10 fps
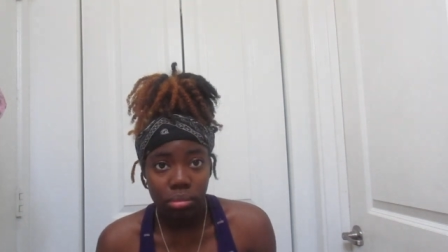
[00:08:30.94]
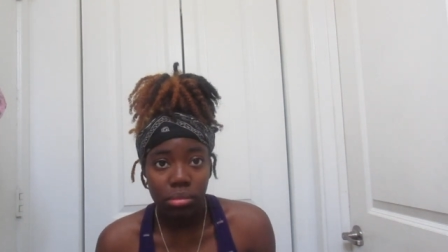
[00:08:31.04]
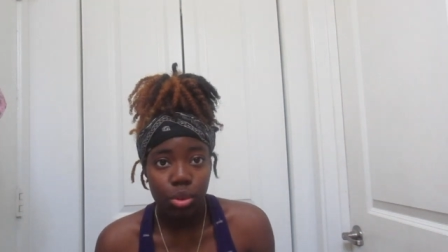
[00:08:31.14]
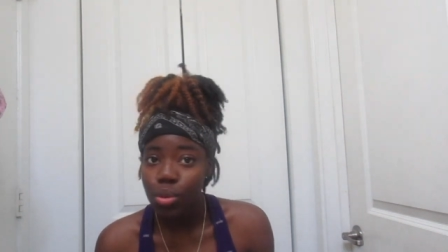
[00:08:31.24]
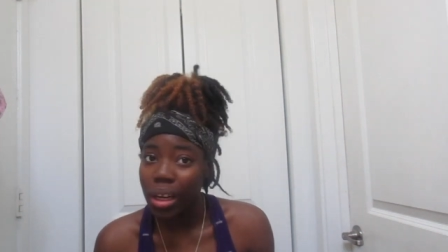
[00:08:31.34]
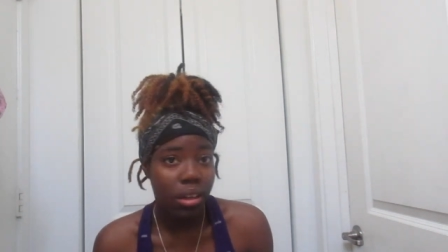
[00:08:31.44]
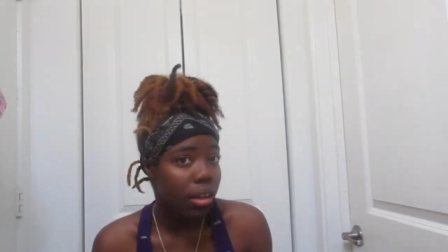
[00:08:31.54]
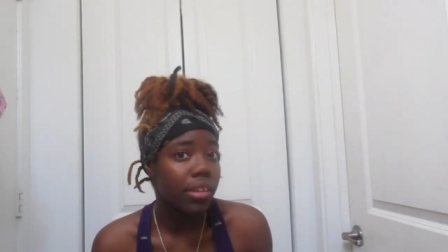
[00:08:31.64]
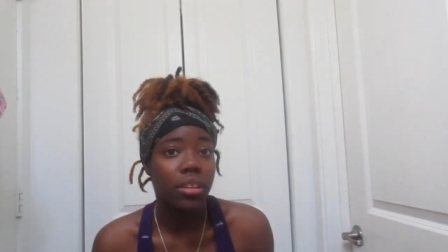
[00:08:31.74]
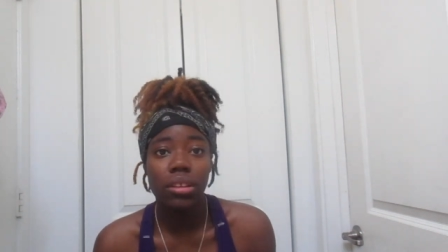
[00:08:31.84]
you're not
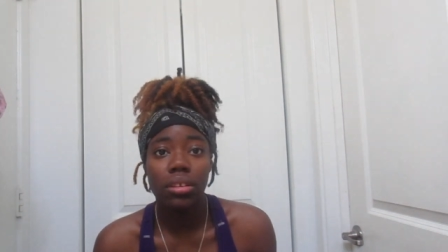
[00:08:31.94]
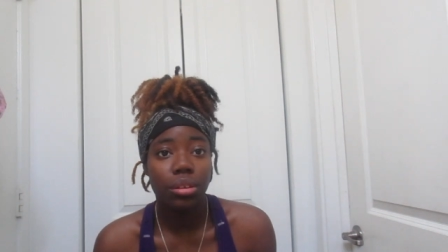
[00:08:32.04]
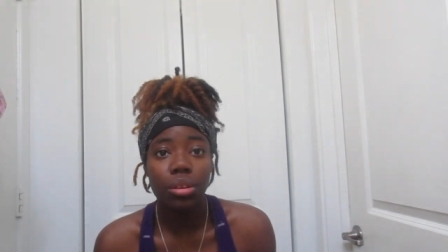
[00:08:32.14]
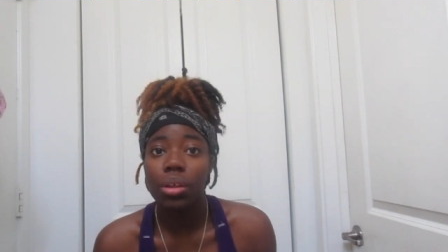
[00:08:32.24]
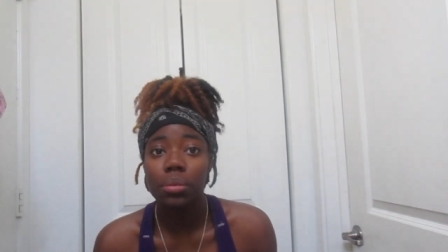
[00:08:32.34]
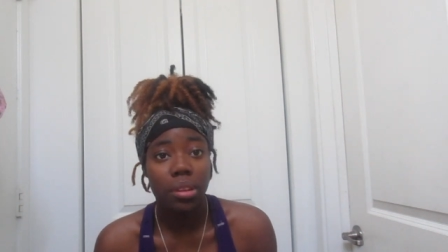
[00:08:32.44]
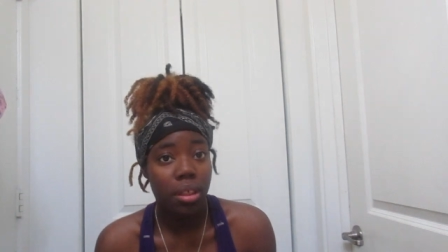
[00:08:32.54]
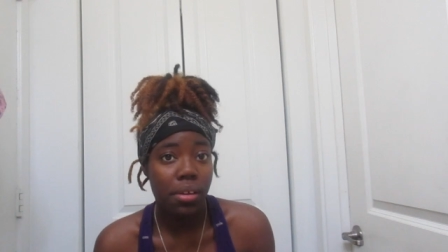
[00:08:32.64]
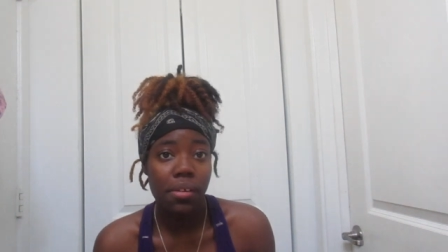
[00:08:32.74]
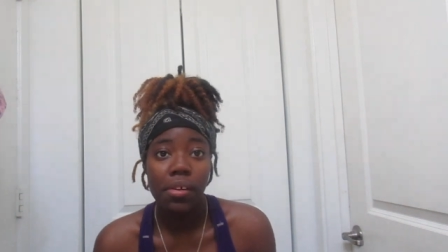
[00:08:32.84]
cutting it you know what i'm
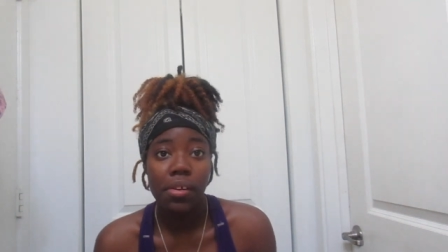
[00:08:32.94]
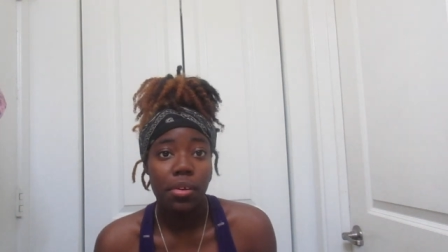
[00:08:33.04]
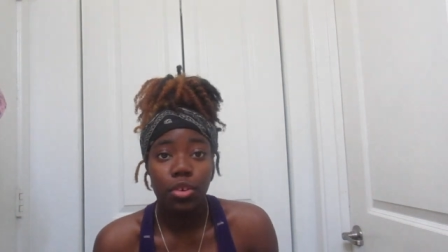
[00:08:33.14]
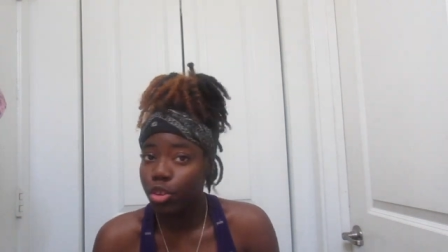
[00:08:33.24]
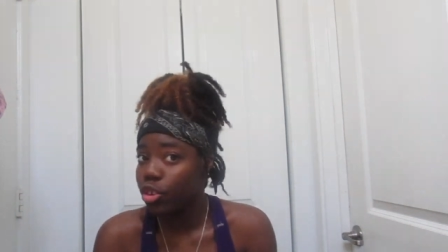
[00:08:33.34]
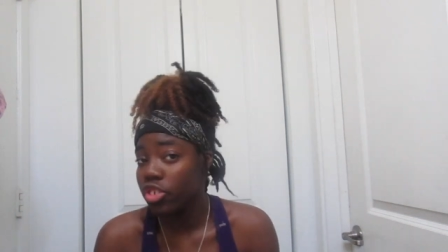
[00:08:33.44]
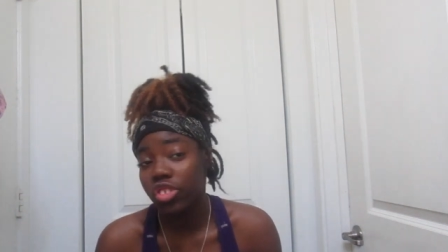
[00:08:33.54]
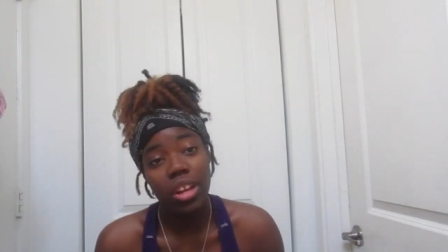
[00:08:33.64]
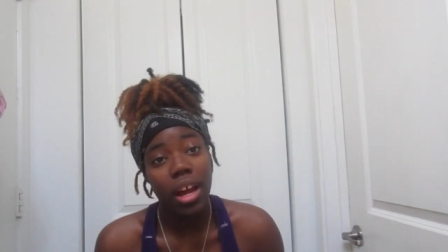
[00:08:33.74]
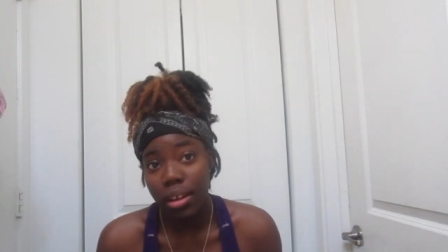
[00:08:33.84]
saying you're, you're
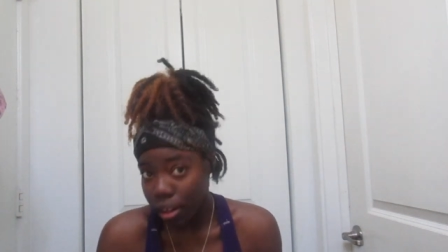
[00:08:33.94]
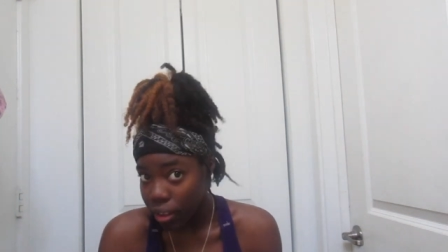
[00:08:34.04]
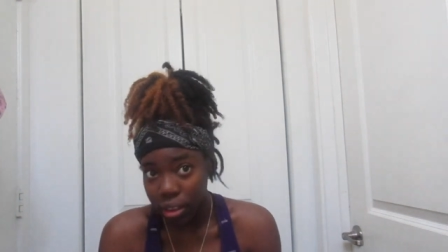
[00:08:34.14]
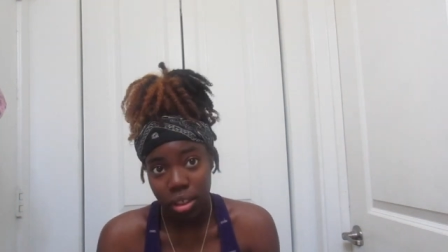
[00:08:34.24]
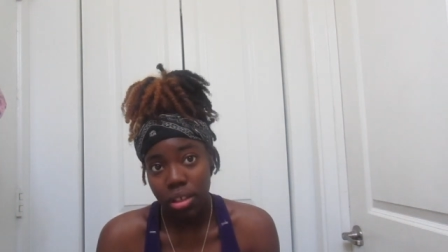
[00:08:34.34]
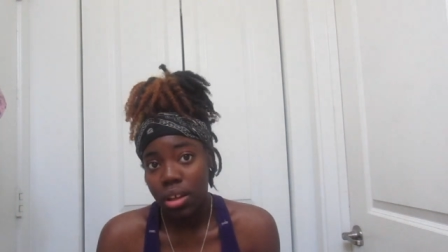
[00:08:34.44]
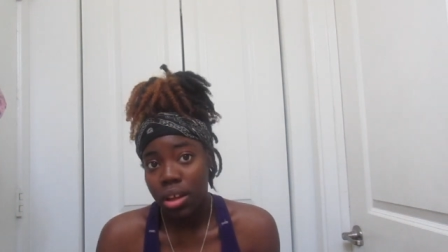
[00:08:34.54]
just not cutting it